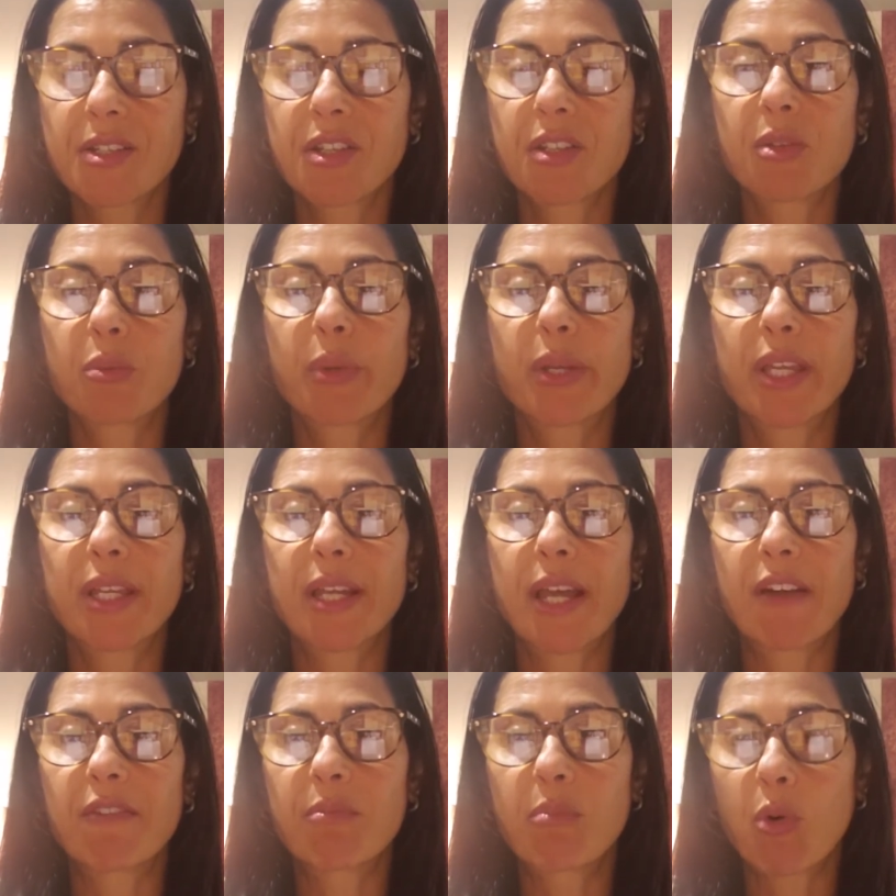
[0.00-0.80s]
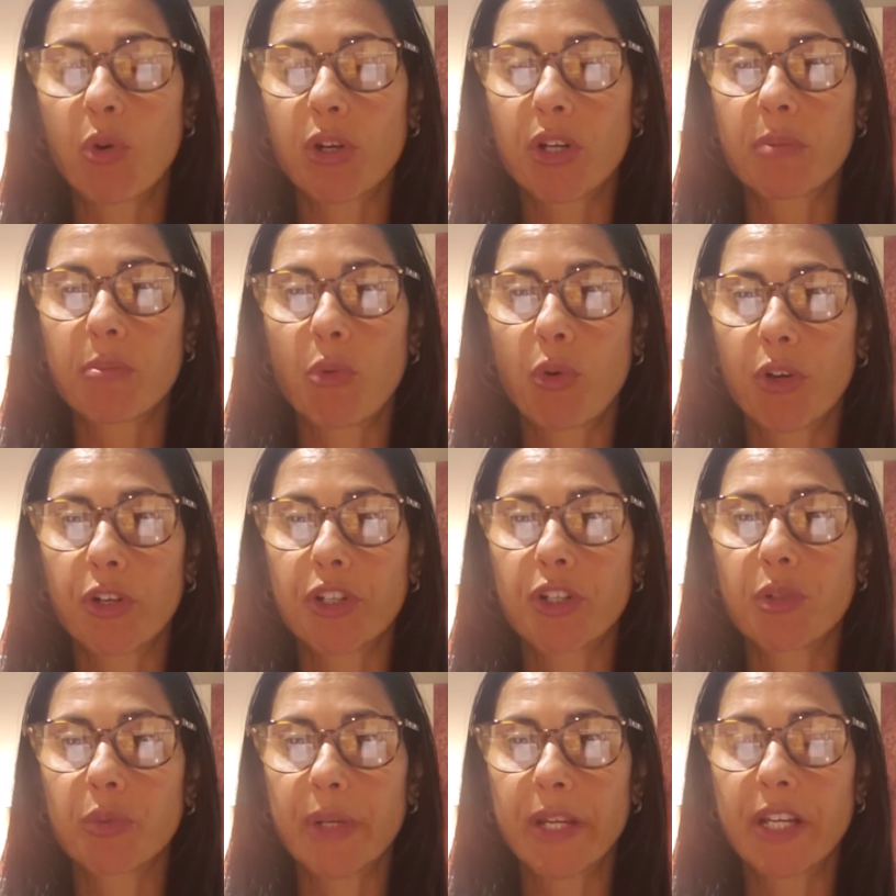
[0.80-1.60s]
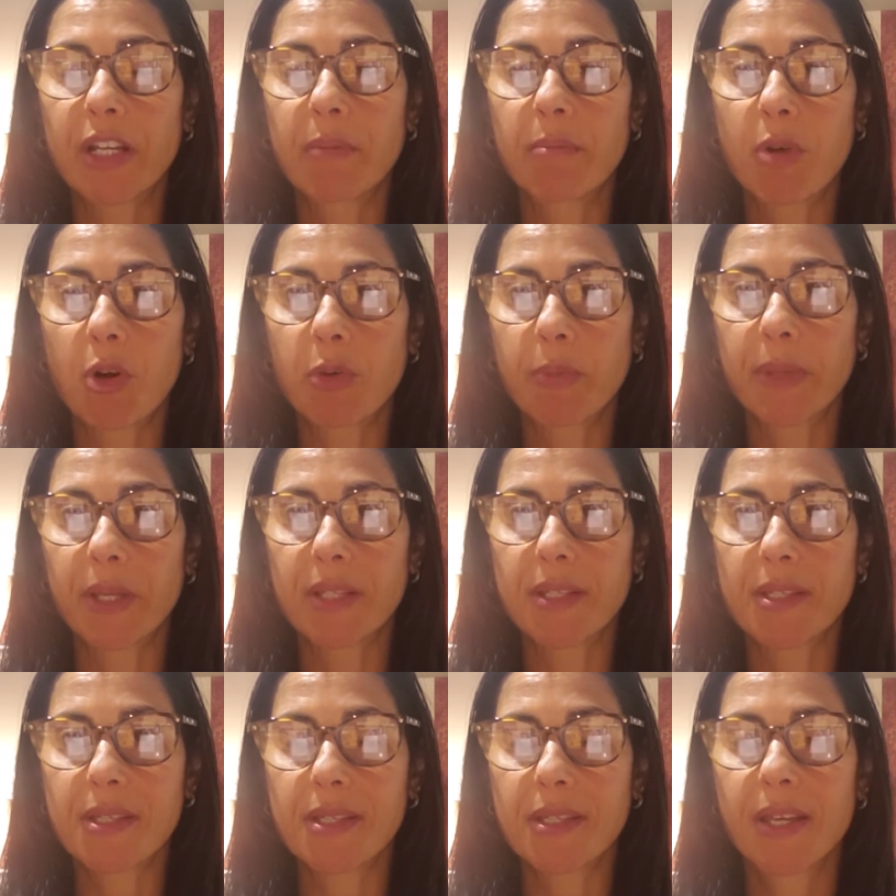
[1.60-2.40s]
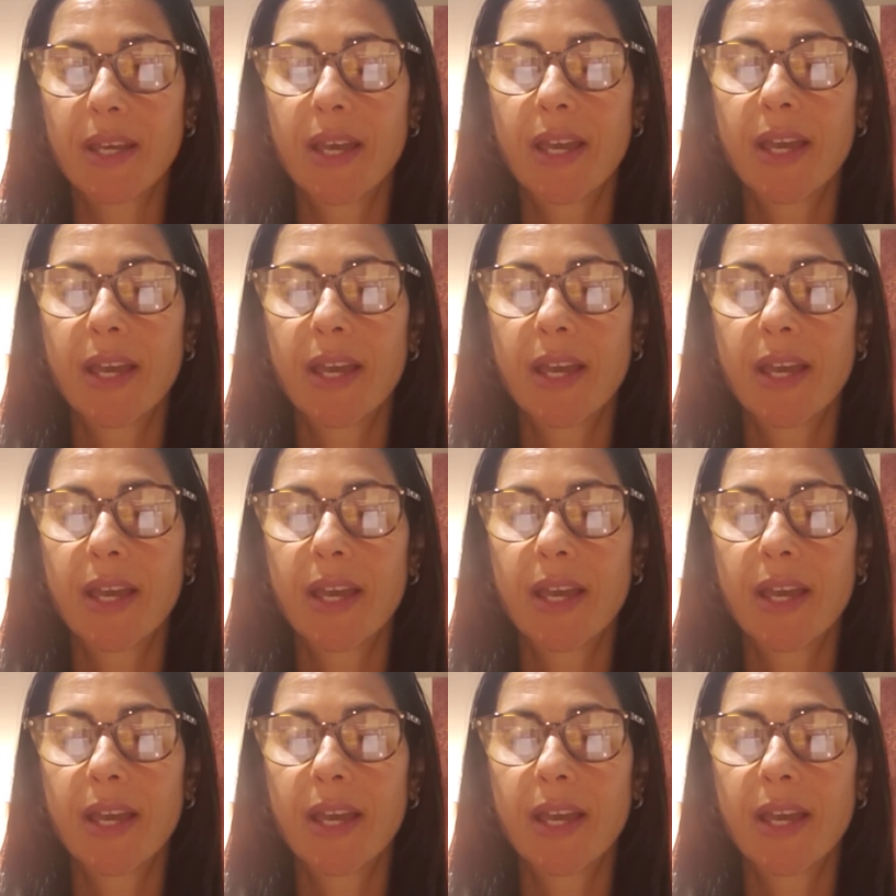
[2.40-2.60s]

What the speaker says: so that we can have more and more eureka moments.